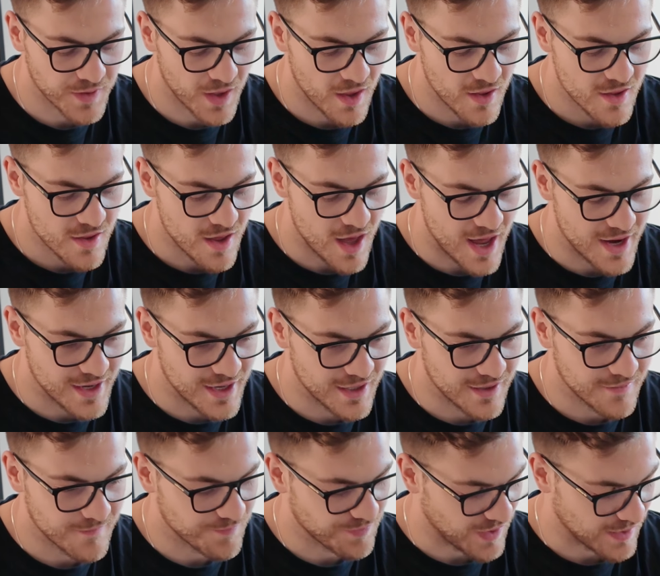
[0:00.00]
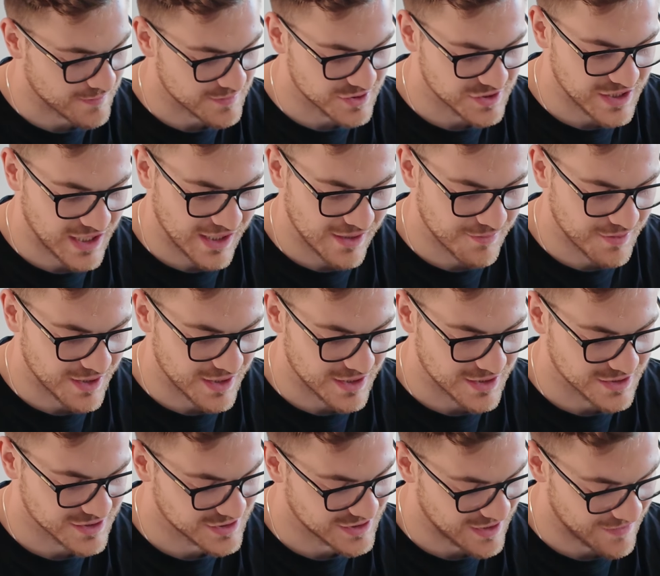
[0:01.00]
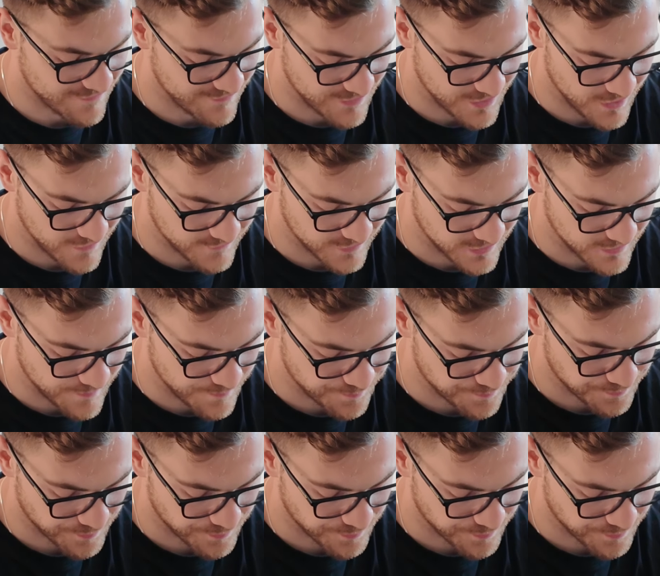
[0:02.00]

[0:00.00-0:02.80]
And then I'm just taking it a step further.